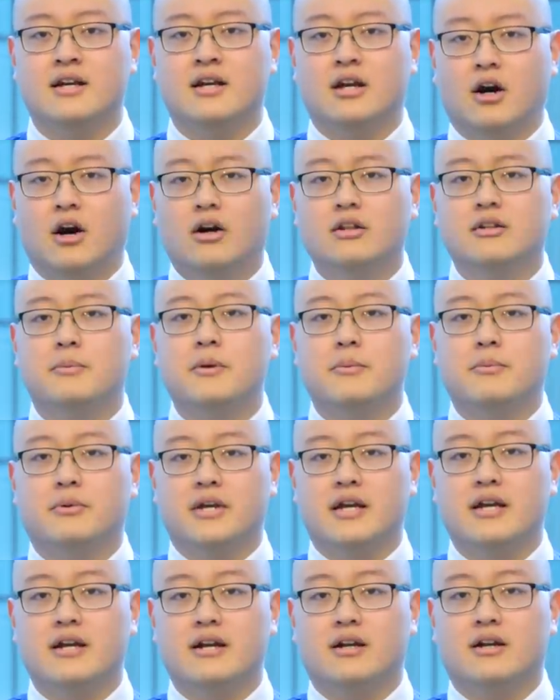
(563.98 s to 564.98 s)
and all the people
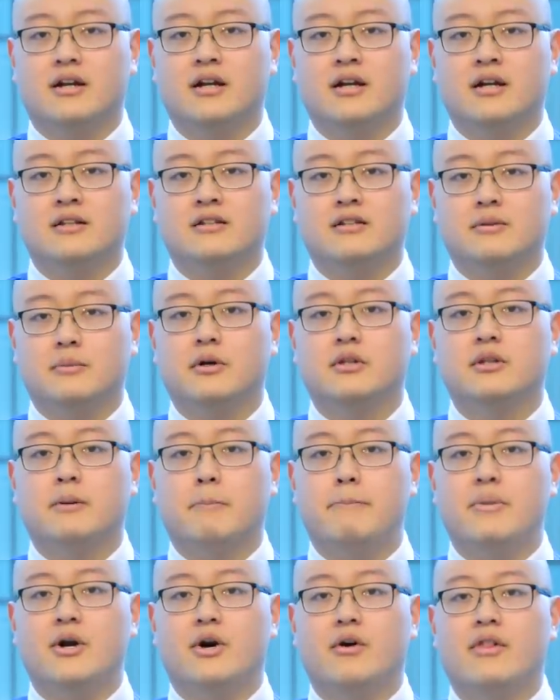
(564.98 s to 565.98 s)
here to be able
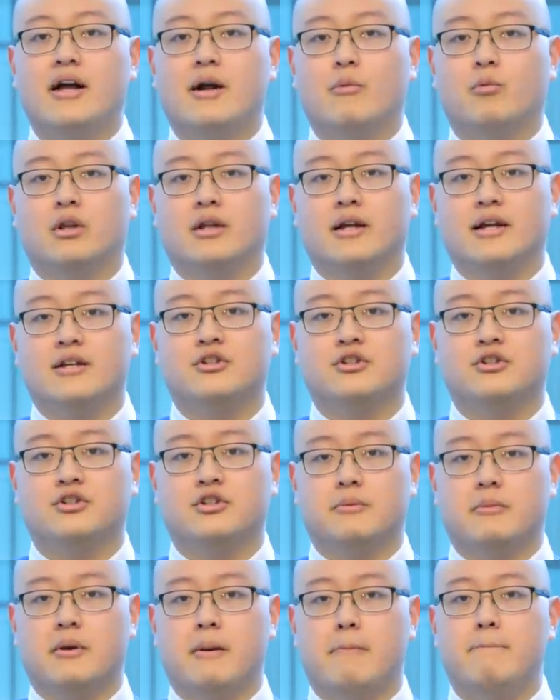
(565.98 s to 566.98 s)
to build that
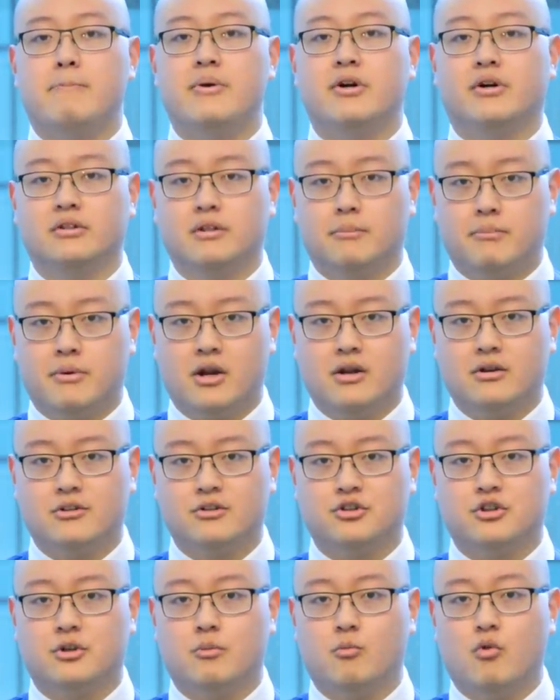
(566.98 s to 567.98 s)
relationship and build a
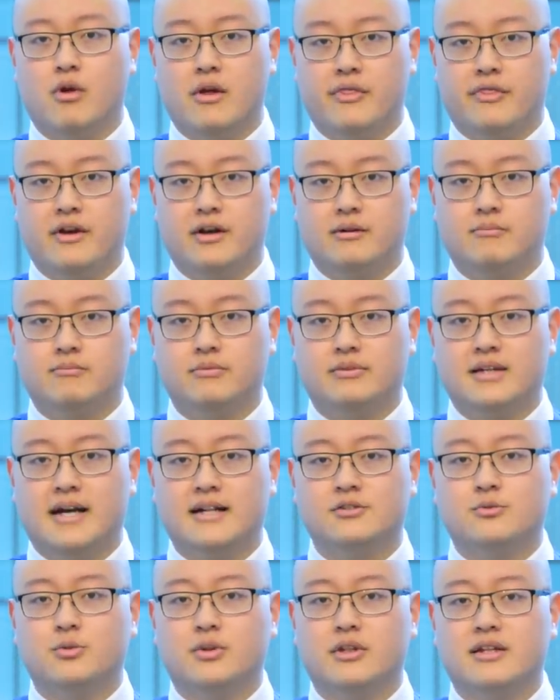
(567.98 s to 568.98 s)
partnership with them.
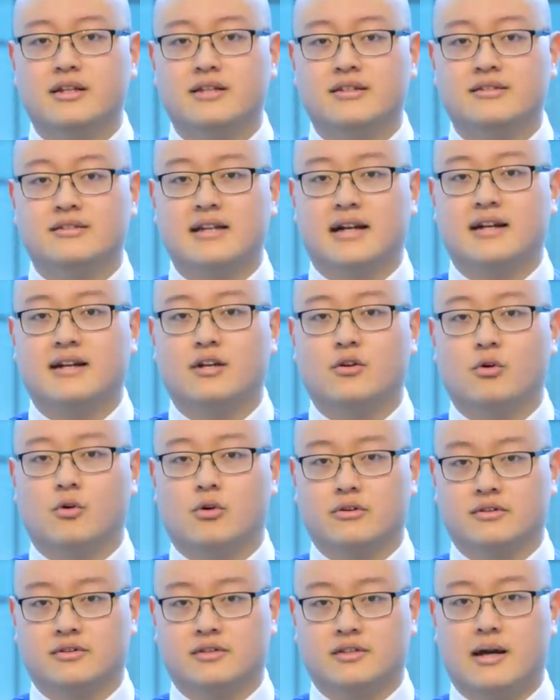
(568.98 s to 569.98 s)
That's really the second
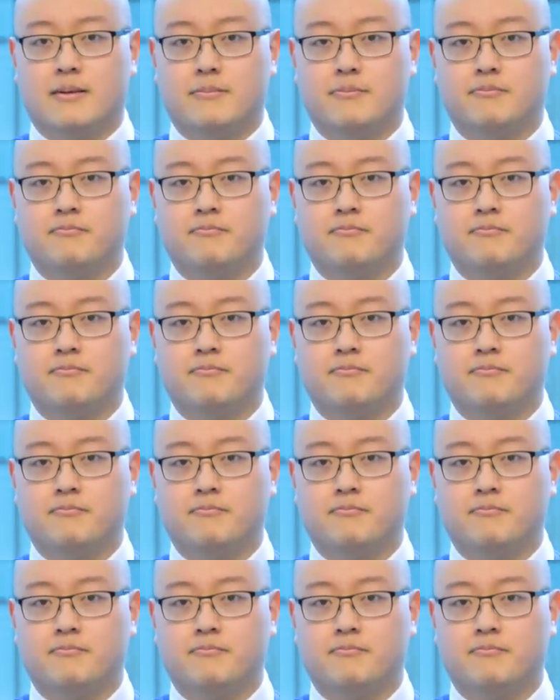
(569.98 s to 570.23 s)
core step.